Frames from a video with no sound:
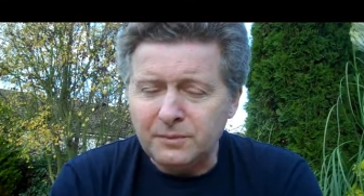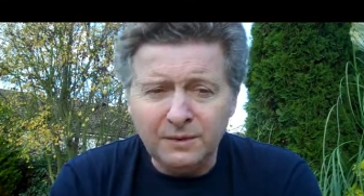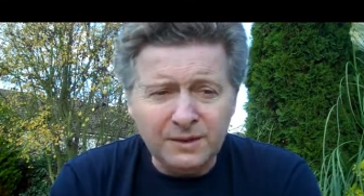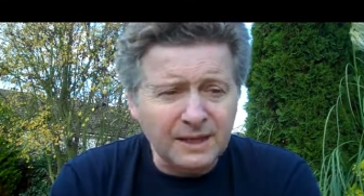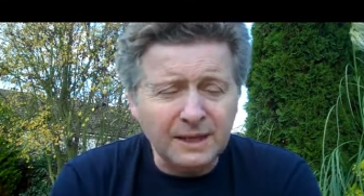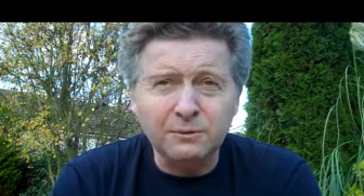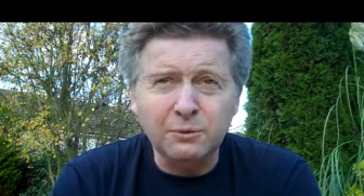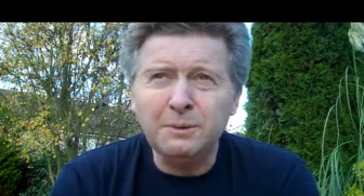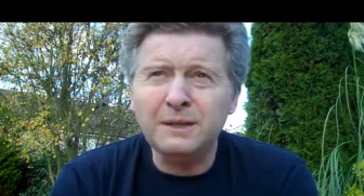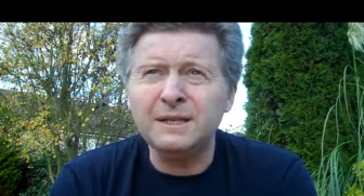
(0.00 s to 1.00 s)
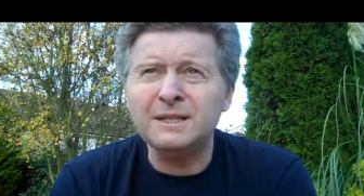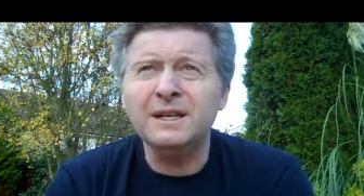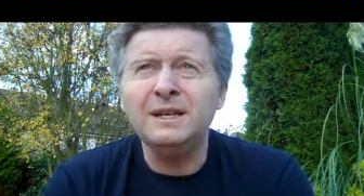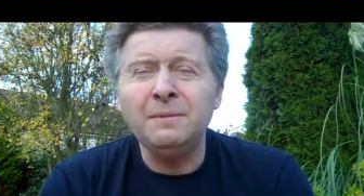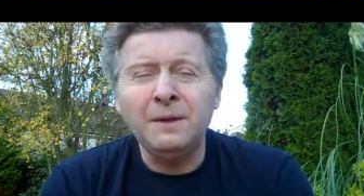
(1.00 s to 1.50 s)
The second would be this.
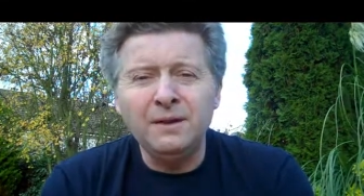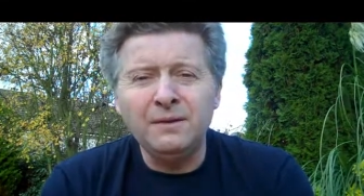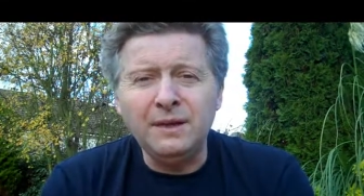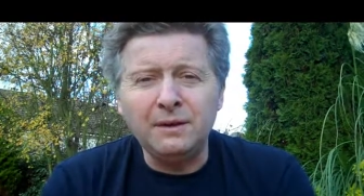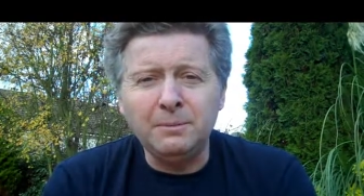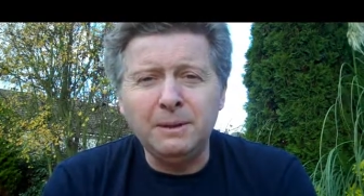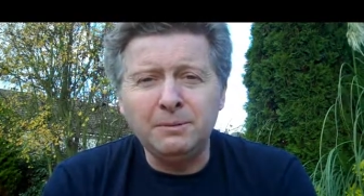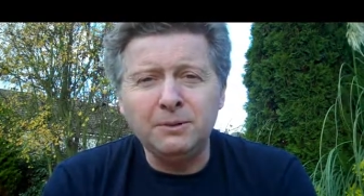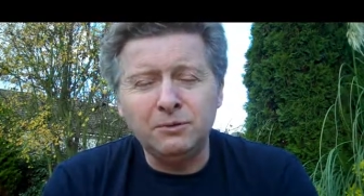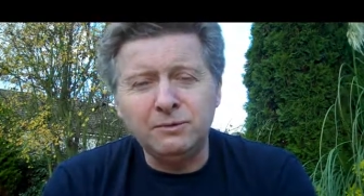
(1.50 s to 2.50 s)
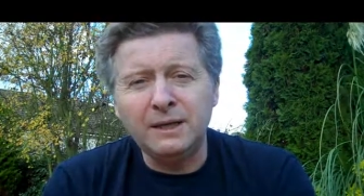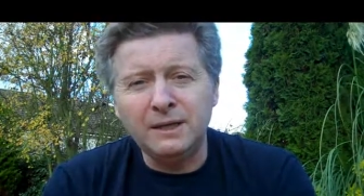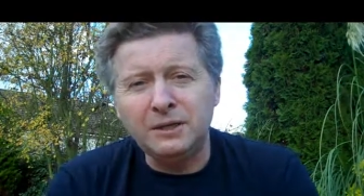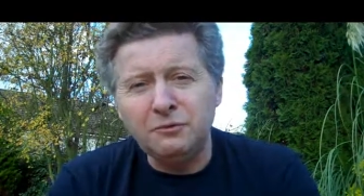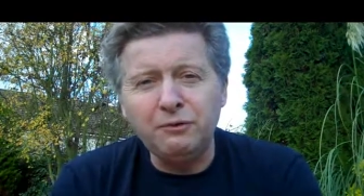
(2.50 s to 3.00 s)
There are people who
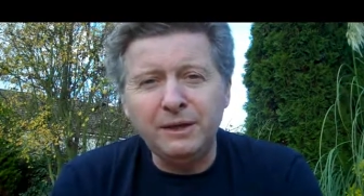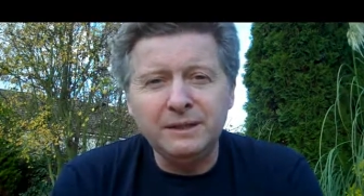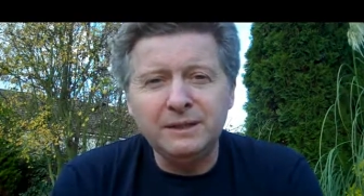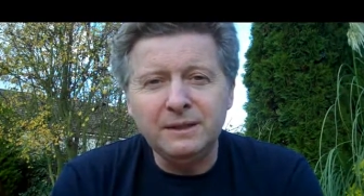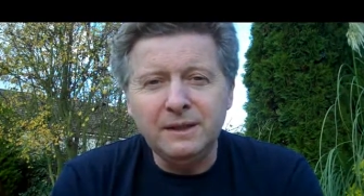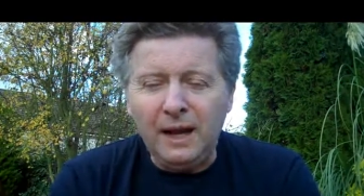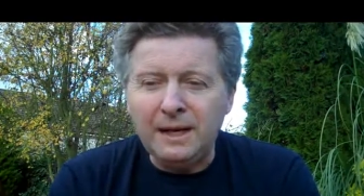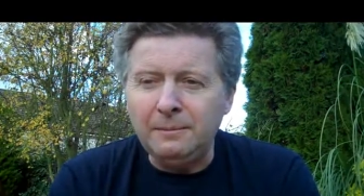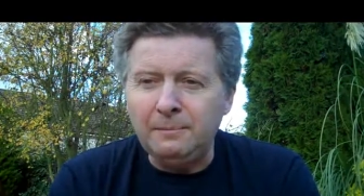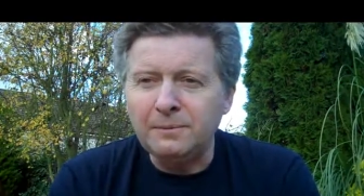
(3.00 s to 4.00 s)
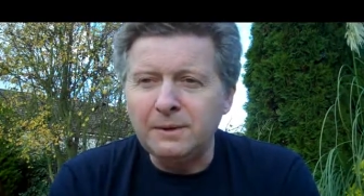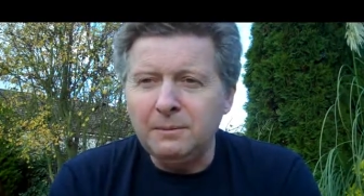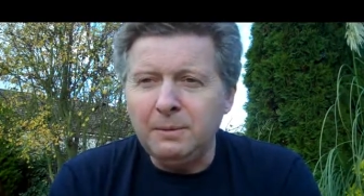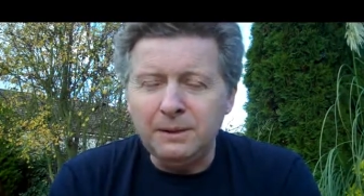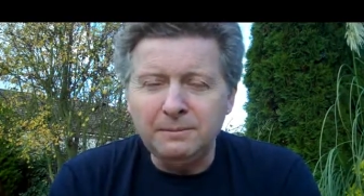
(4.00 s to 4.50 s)
regularly read
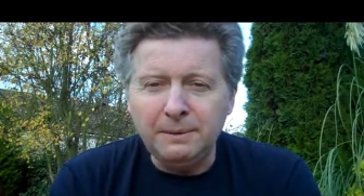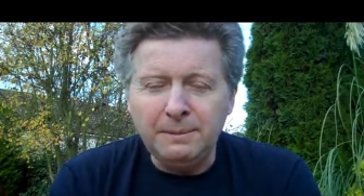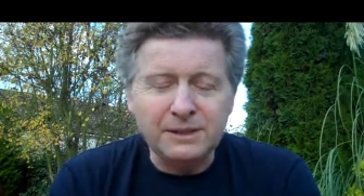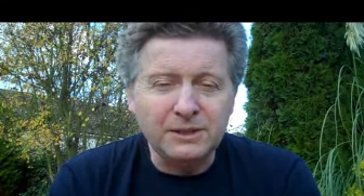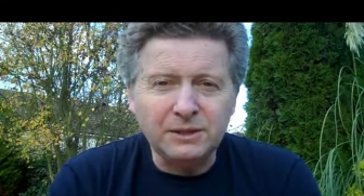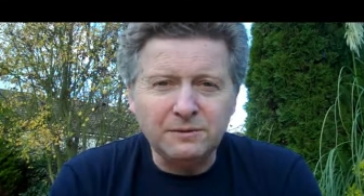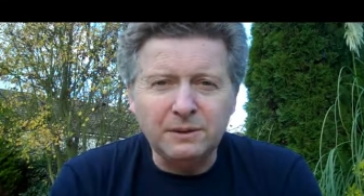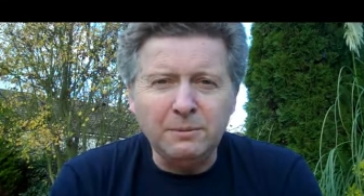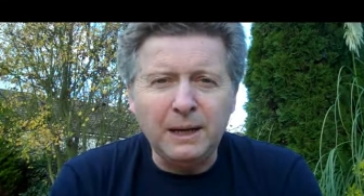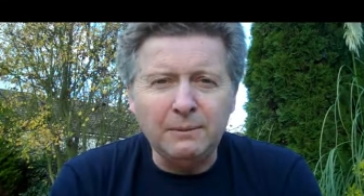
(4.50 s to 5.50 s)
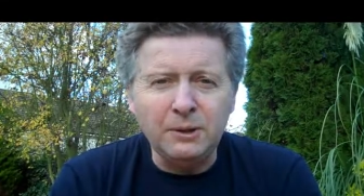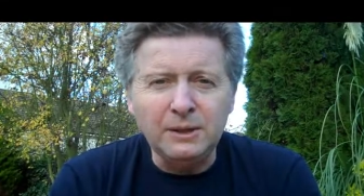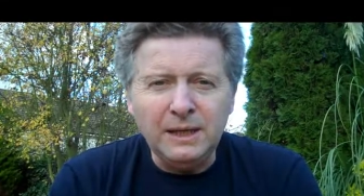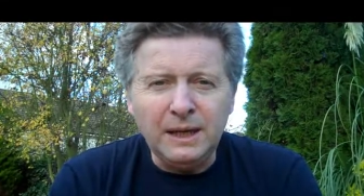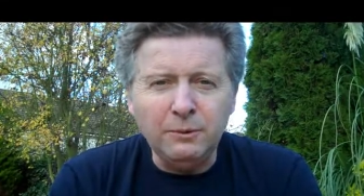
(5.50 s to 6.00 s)
passages from the Bible
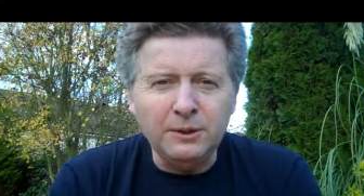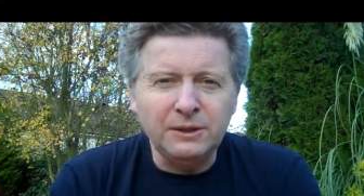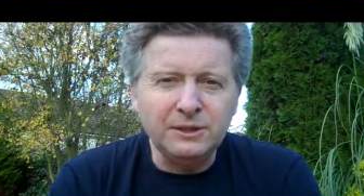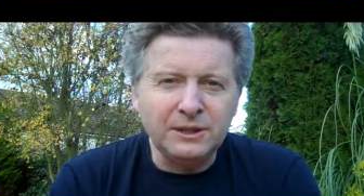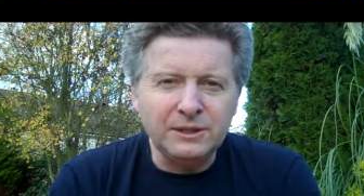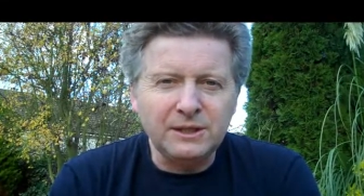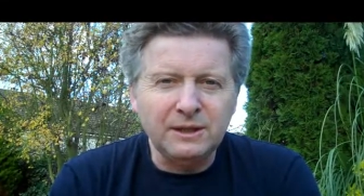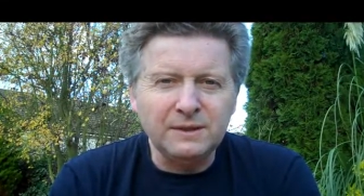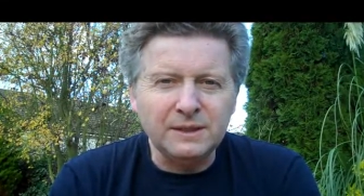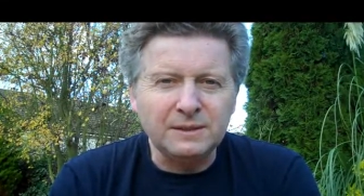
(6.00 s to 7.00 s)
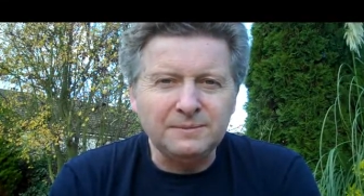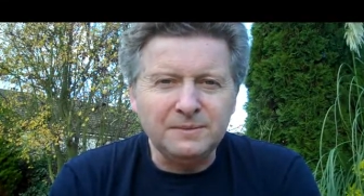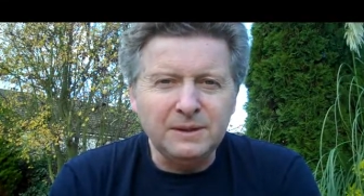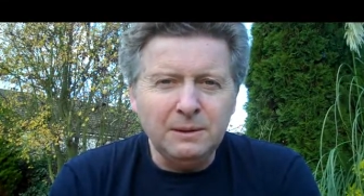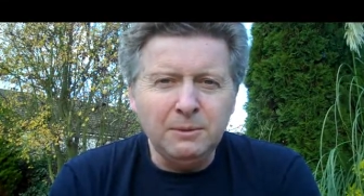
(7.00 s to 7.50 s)
within a church service.
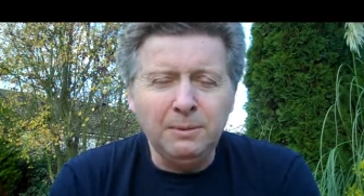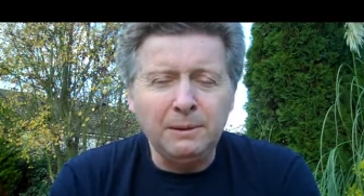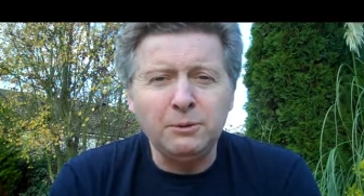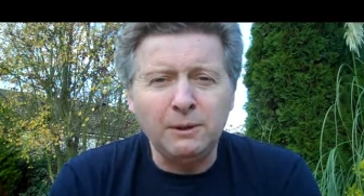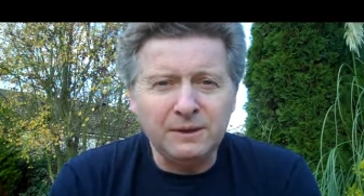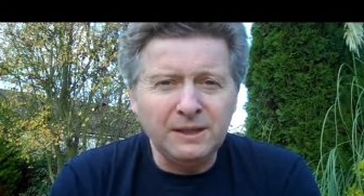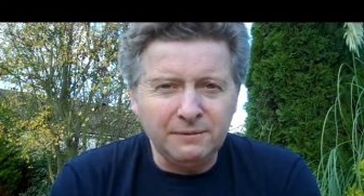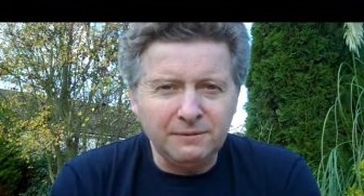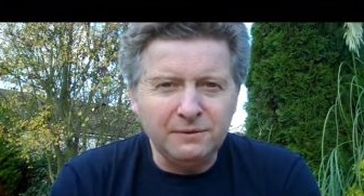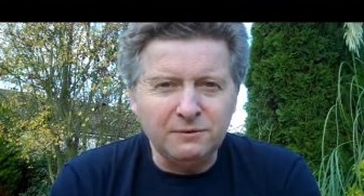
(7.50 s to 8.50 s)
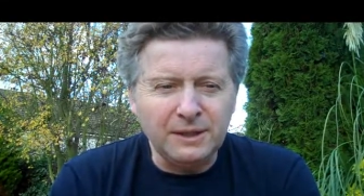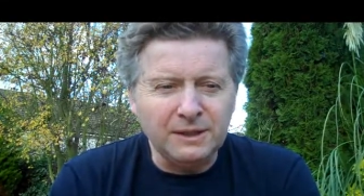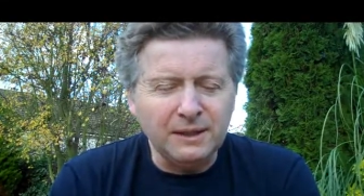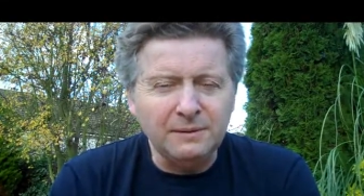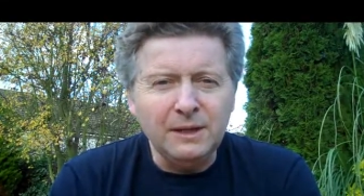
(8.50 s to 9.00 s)
There are people who have a gift for
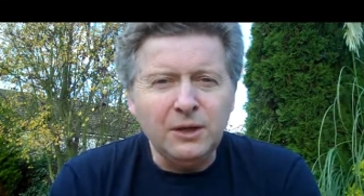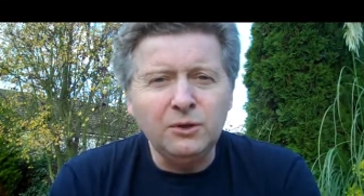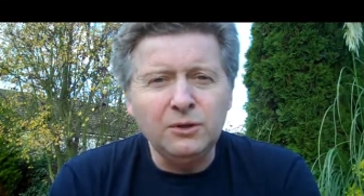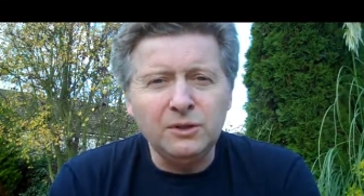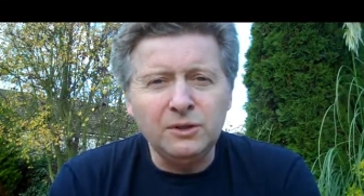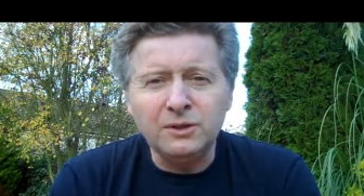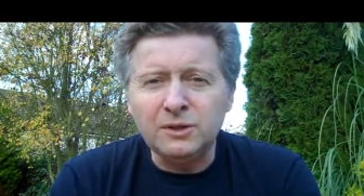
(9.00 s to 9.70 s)
reading who could